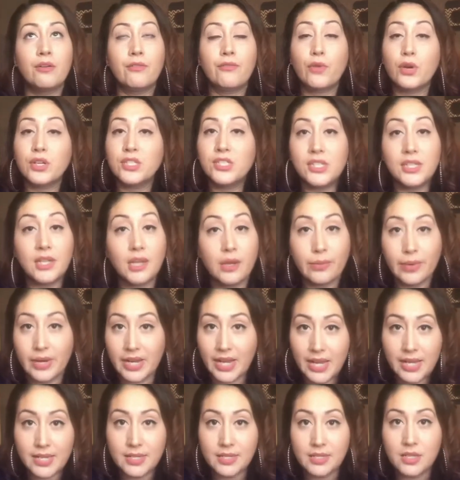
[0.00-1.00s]
14-hour
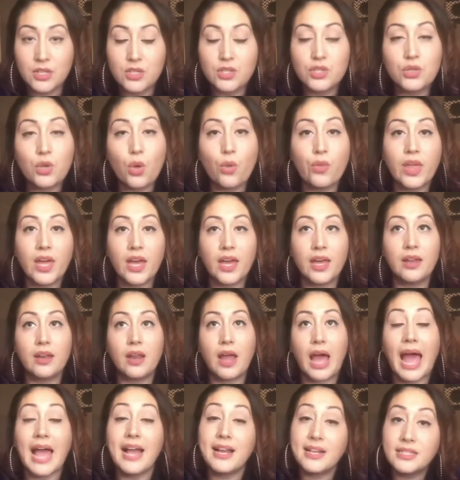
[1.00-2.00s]
days so that
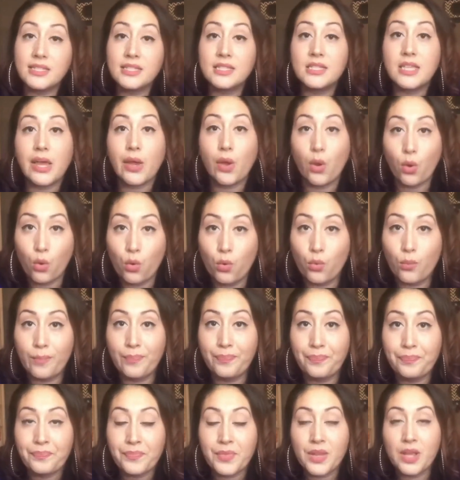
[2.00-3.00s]
I could stay
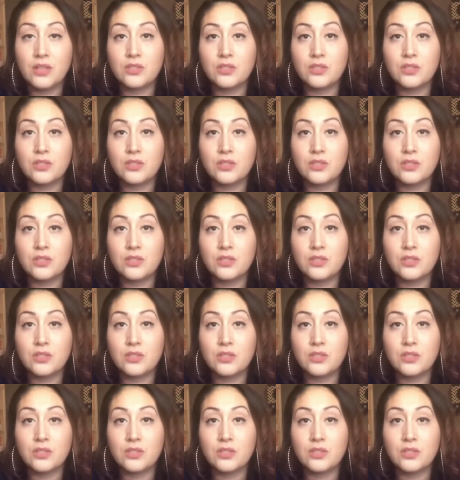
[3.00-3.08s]
home,